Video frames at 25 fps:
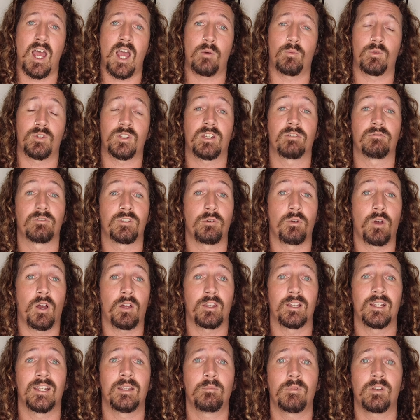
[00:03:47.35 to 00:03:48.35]
which gives you
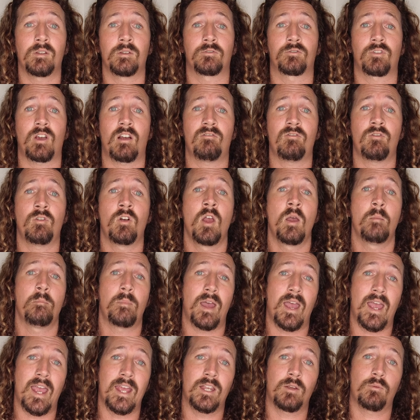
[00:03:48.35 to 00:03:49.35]
unlimited travel,
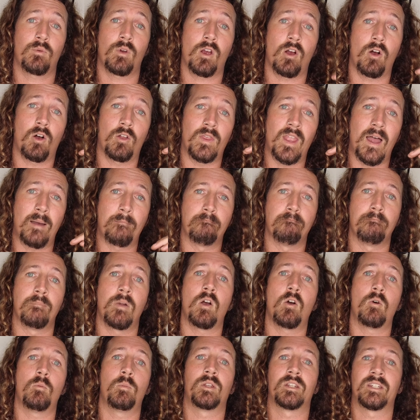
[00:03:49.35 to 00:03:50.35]
but anywhere on that
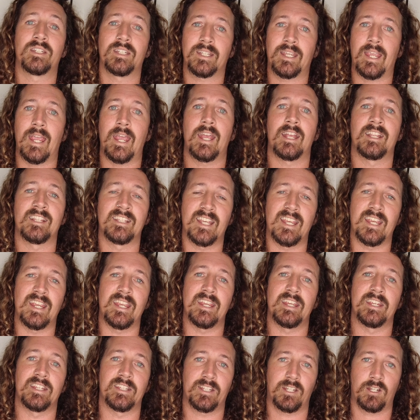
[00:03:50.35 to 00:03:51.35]
Melbourne to Cairns
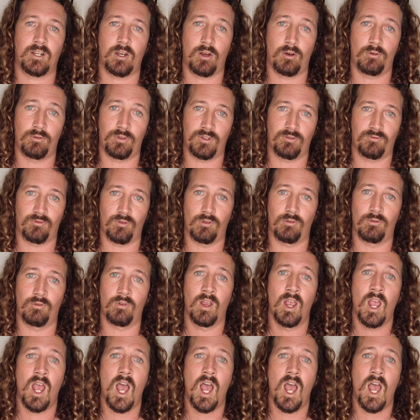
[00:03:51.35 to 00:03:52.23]
East Coast route.